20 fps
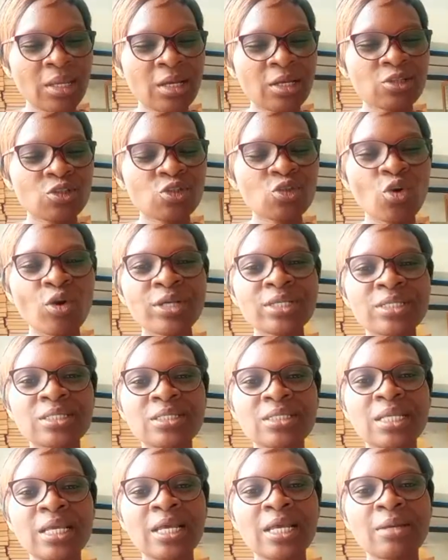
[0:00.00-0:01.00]

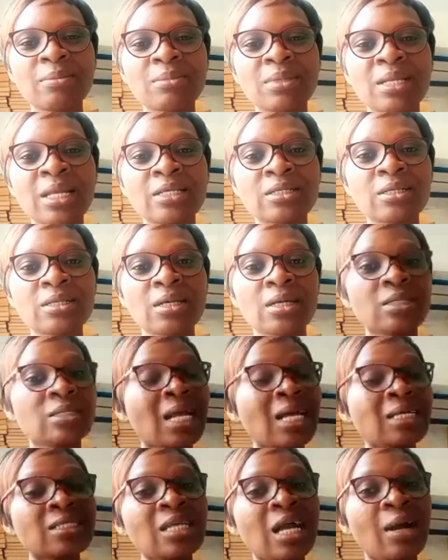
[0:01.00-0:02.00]
Choice
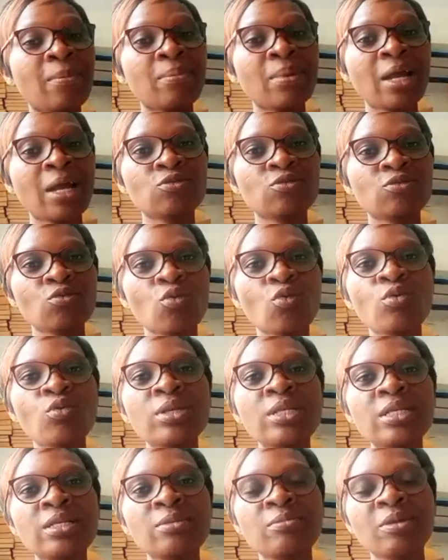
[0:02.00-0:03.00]
doesn't apply to
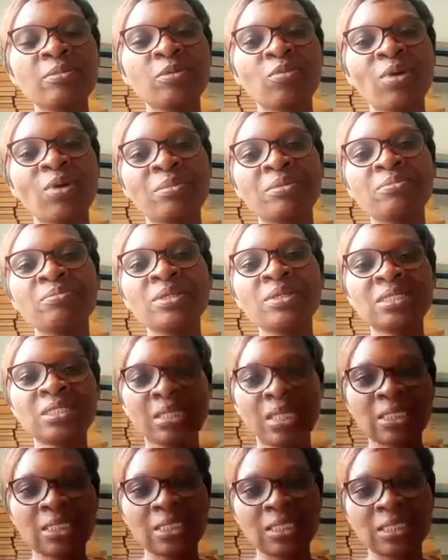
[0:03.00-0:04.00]
only maybe probably
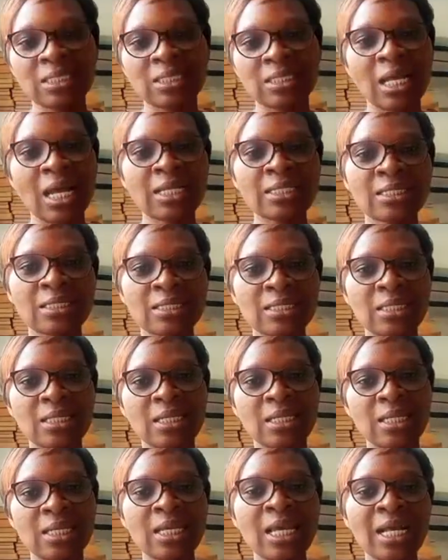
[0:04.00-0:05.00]
businesses, as
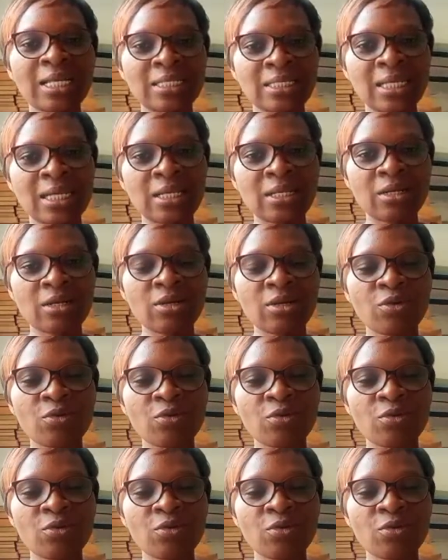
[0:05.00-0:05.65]
he has said,